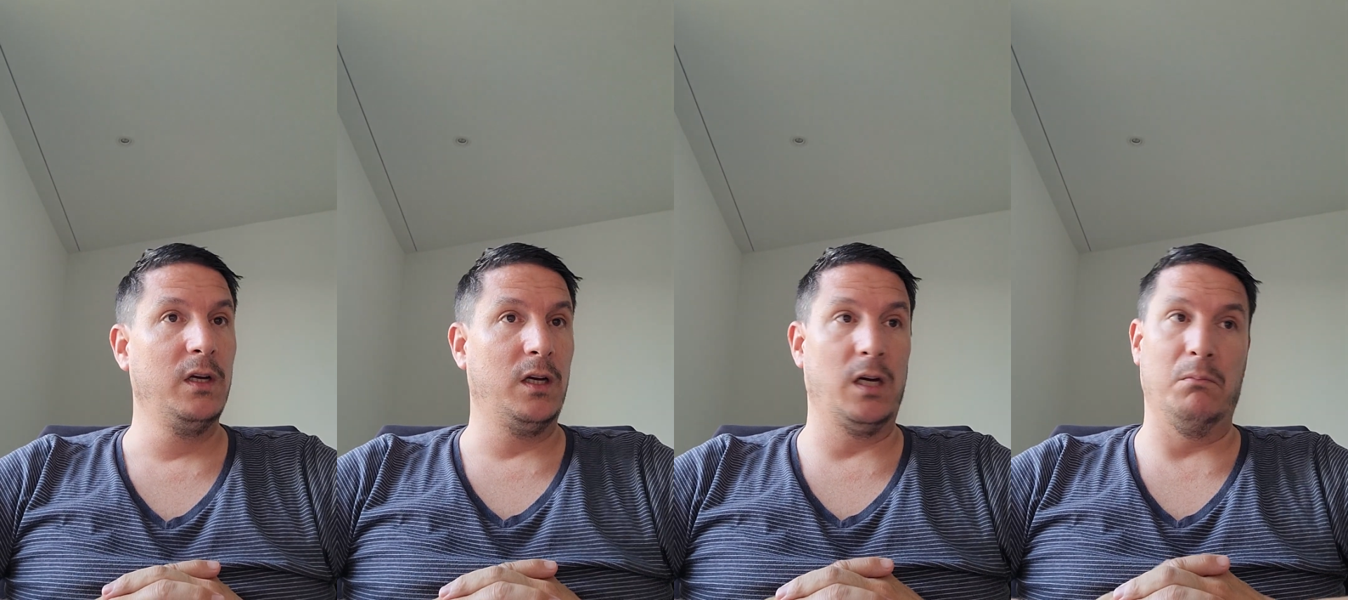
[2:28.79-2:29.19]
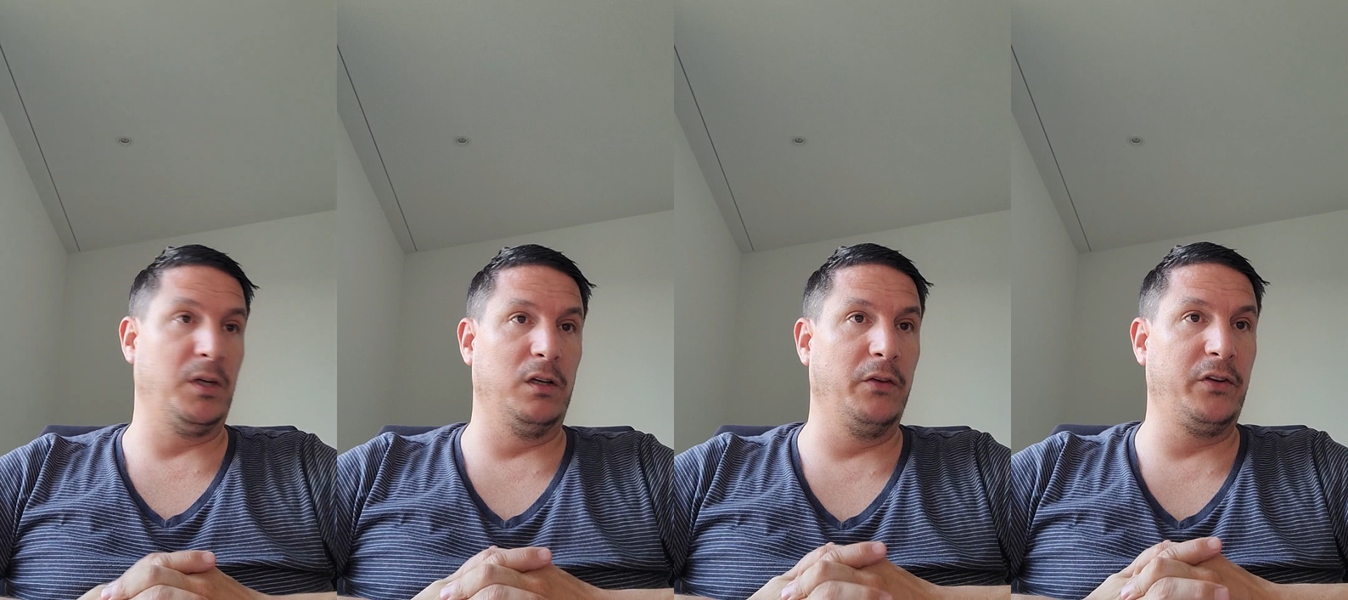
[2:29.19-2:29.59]
but
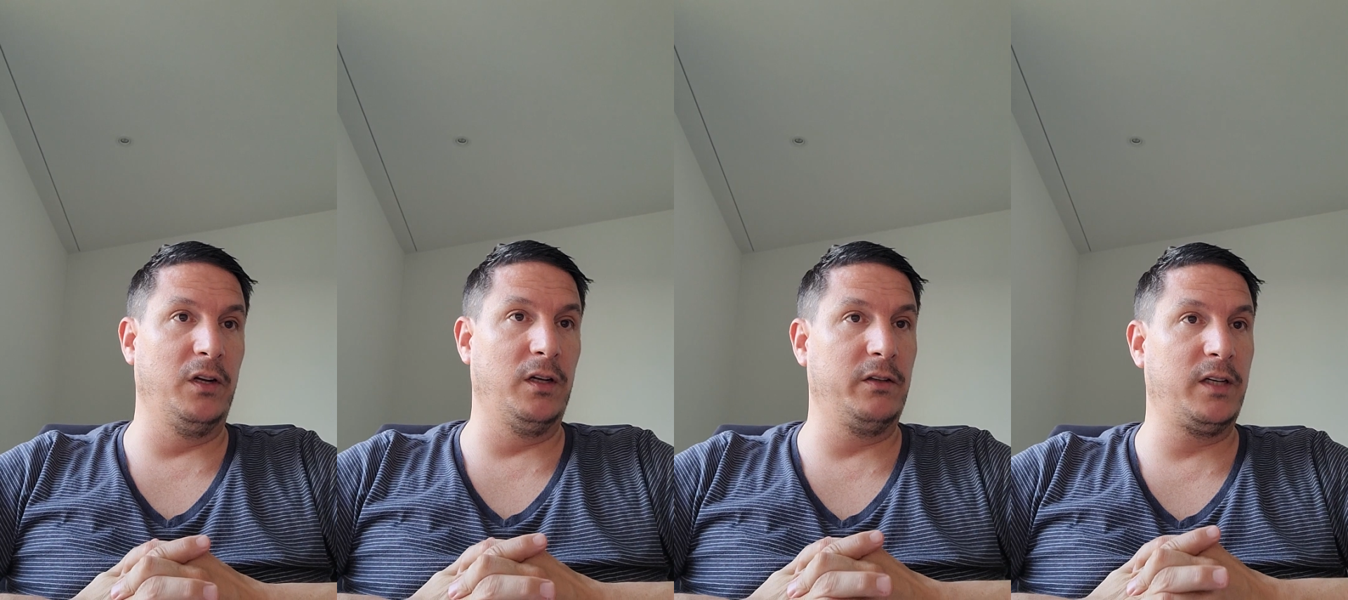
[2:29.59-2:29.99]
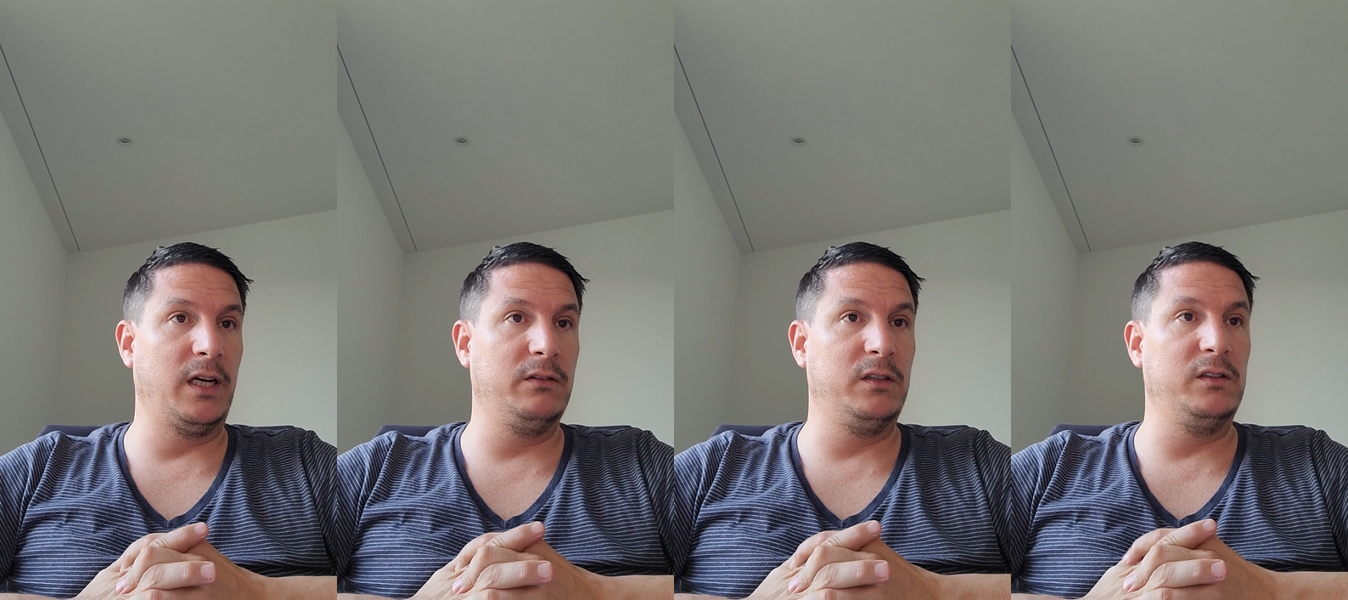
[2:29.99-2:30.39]
also in other
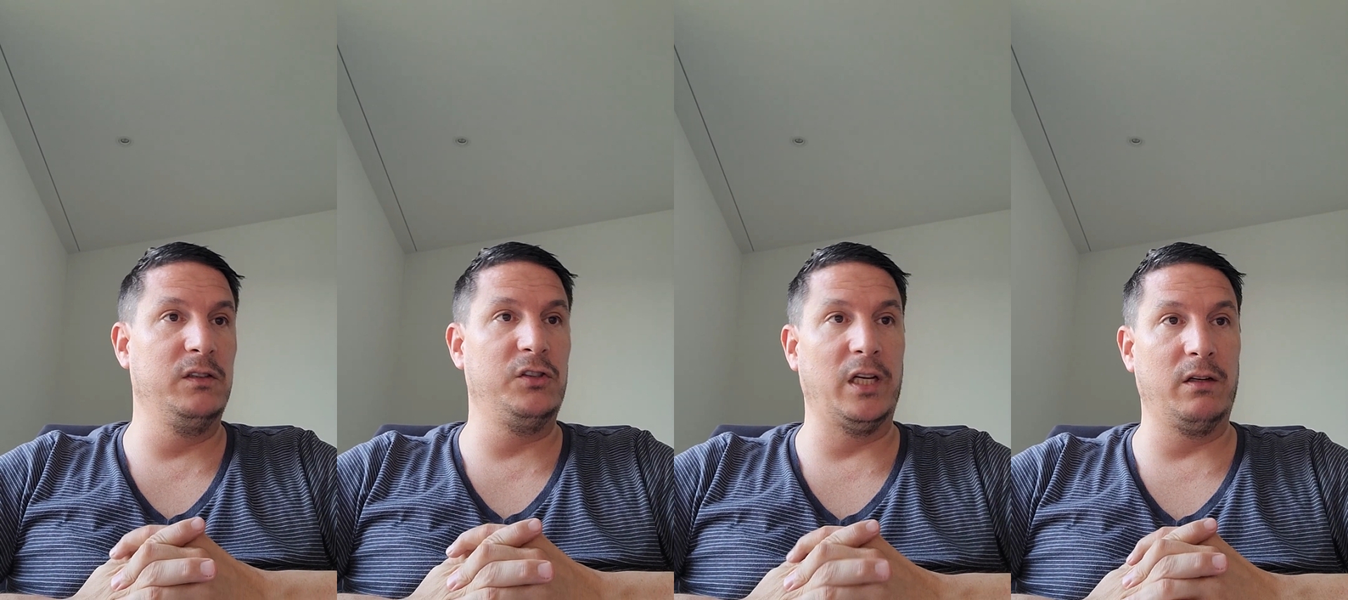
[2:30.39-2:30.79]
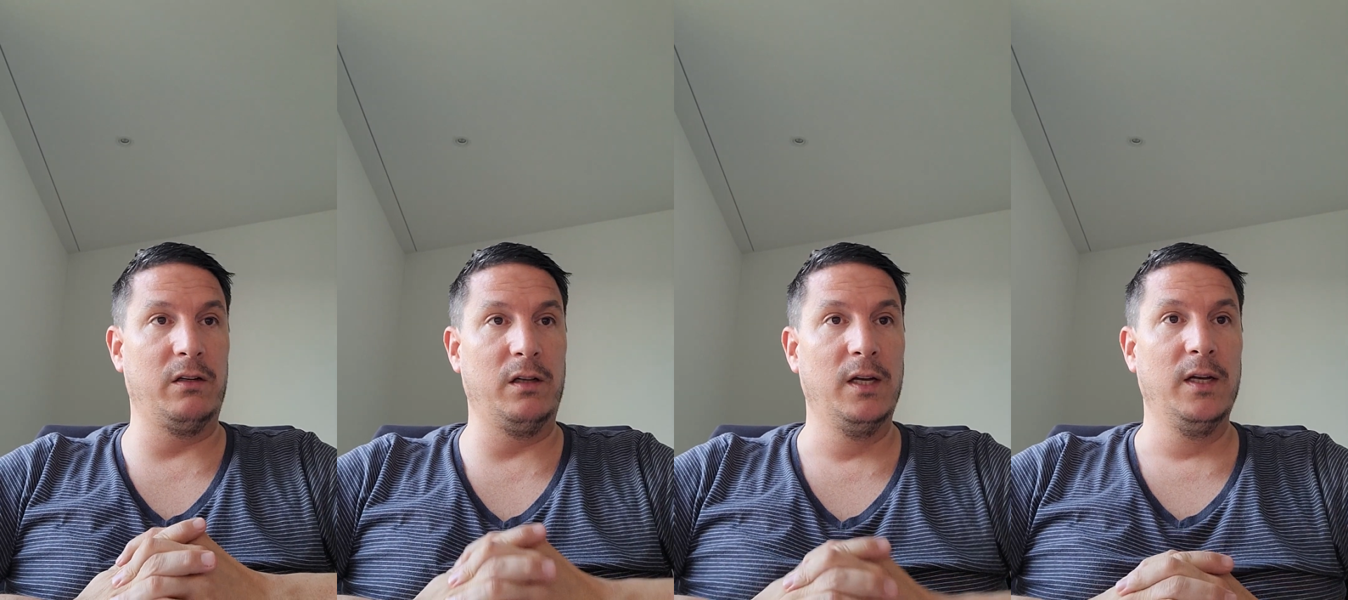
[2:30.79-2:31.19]
countries in
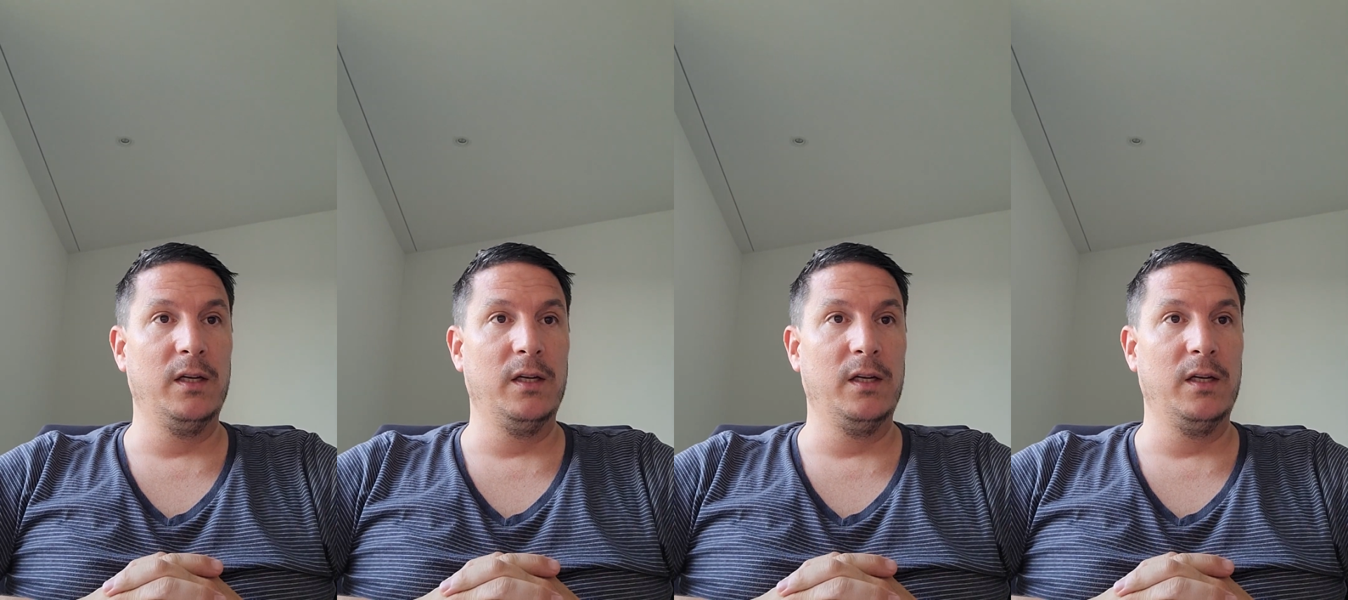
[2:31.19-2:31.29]
general.